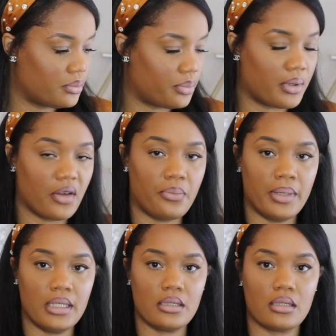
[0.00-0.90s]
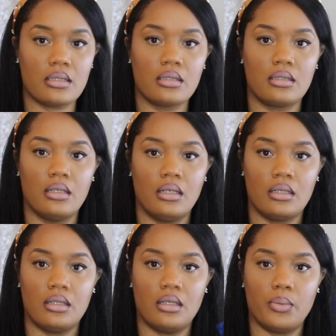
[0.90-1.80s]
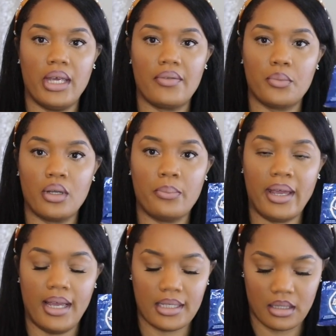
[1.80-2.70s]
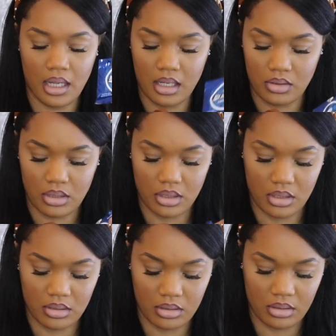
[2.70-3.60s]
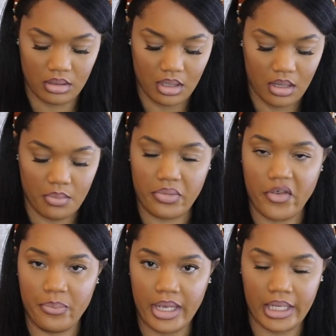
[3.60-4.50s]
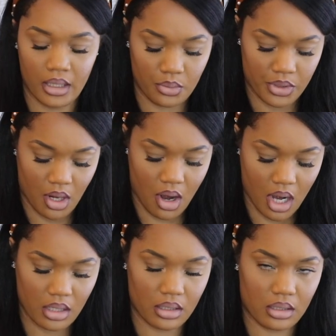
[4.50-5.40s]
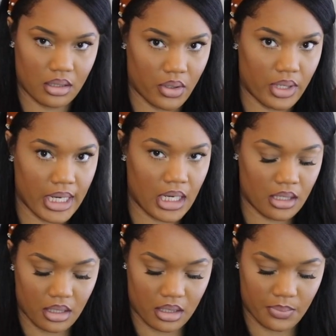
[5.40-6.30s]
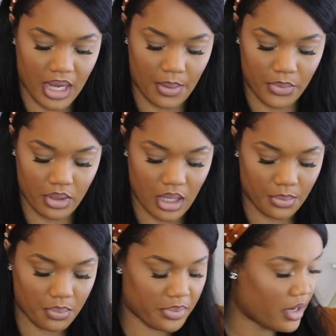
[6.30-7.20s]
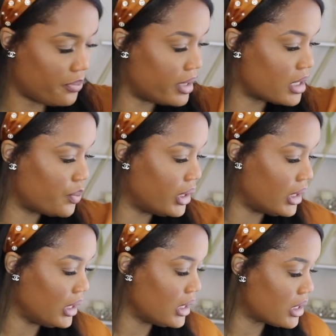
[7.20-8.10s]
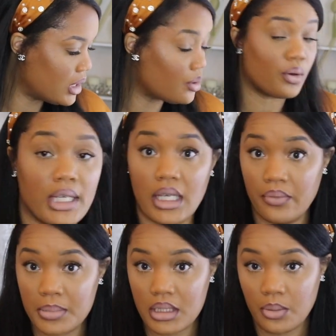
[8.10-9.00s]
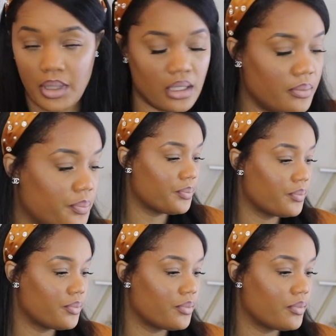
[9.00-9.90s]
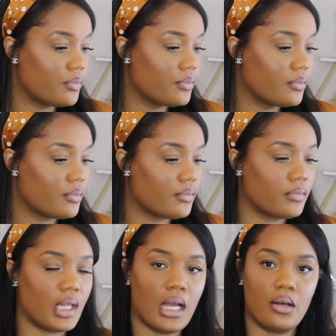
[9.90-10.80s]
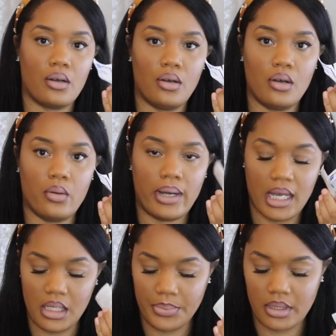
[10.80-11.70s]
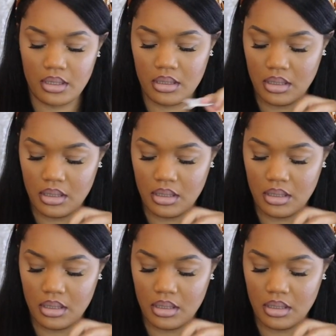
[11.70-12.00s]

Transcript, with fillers: Breath mints. No, we have to wear masks now, so breath might get a little tart. So go ahead and pop your couple breath mints when you need to or give them to someone. Alcohol wipes.